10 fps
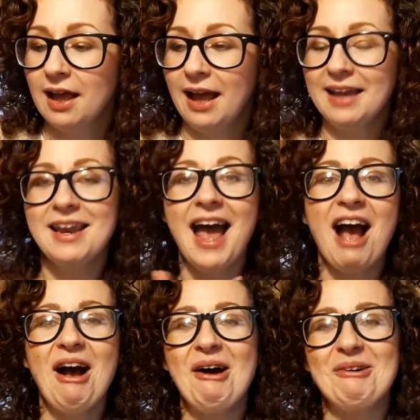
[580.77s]
And
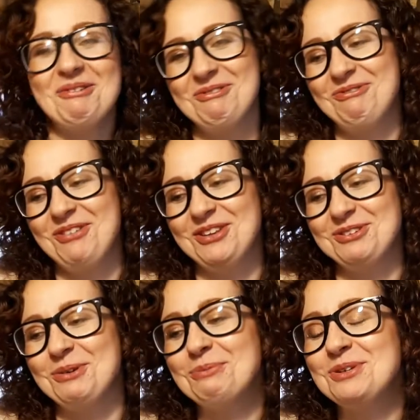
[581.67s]
now for the
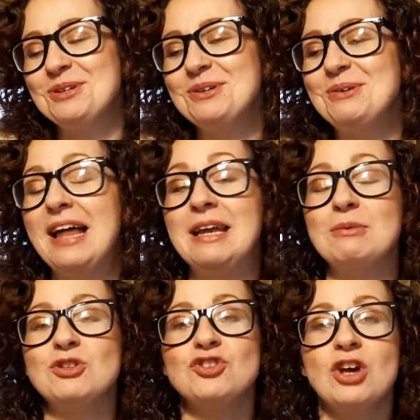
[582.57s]
top two, and it
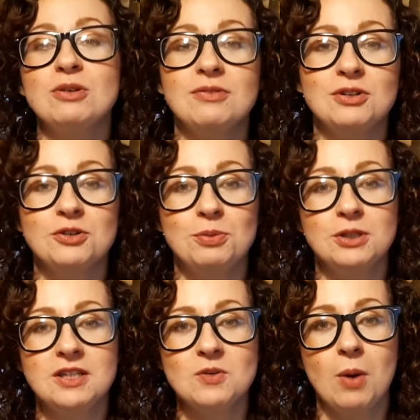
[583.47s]
was so difficult to pull
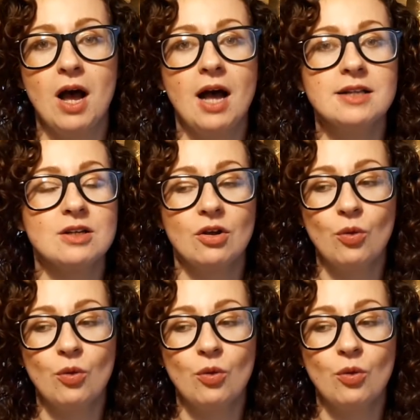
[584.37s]
these apart.